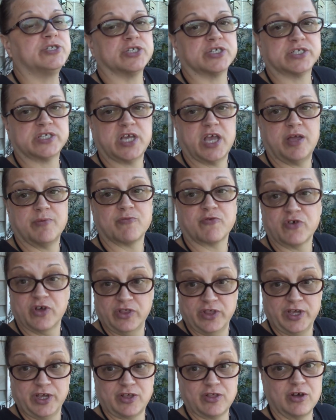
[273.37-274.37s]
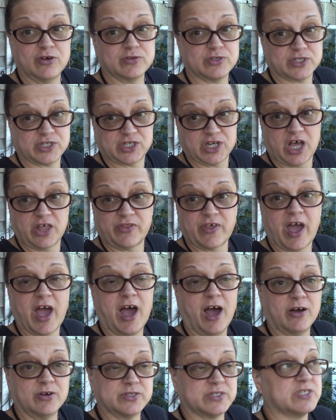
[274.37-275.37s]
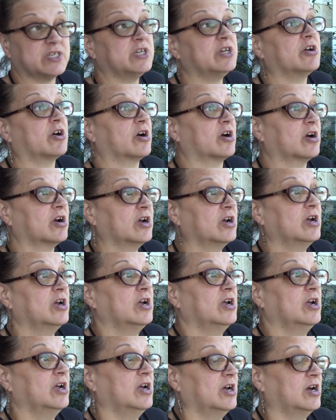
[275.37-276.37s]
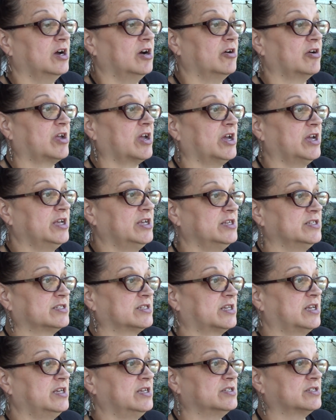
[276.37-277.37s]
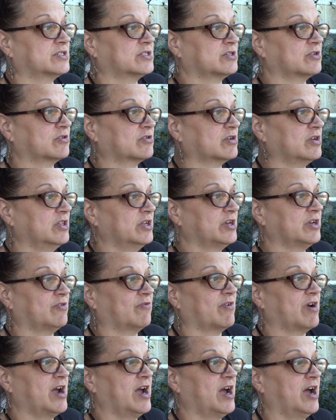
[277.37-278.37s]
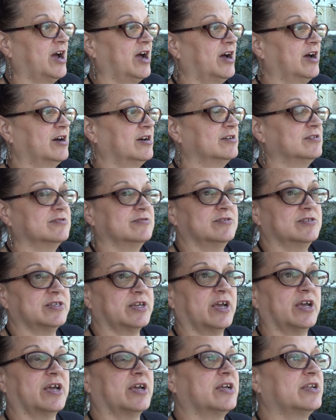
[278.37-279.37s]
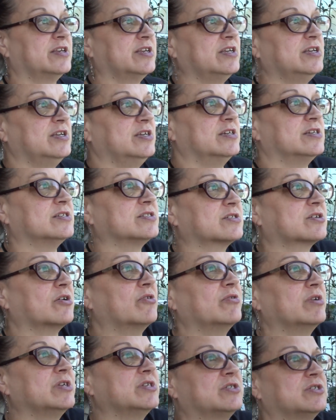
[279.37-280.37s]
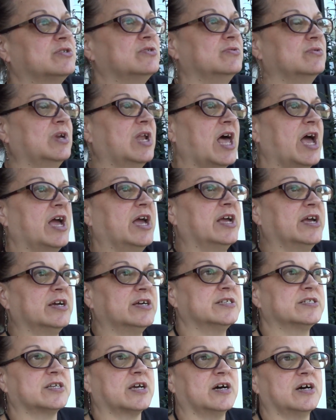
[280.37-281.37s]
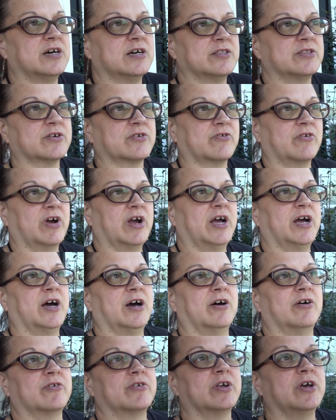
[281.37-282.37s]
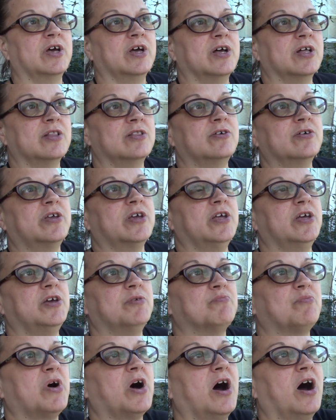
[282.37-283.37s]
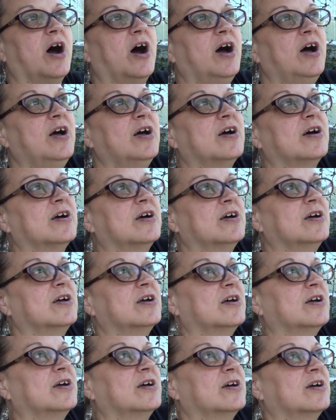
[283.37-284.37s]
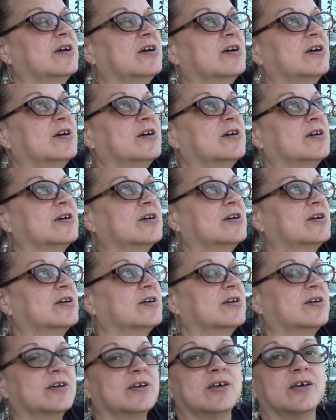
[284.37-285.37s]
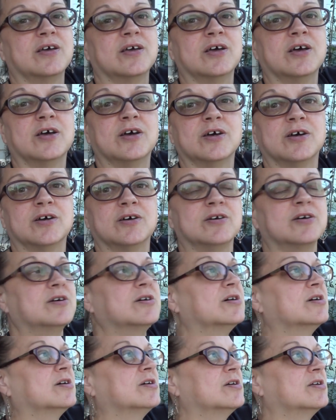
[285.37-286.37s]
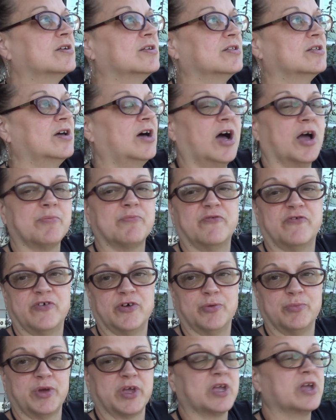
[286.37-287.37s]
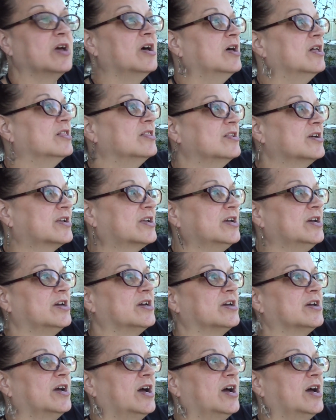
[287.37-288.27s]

just came really close to the house here. Okay, he's he's circling around and he is going to land on the ground. Look at him, Pa. I'm gonna need. What? I'm filming. Look at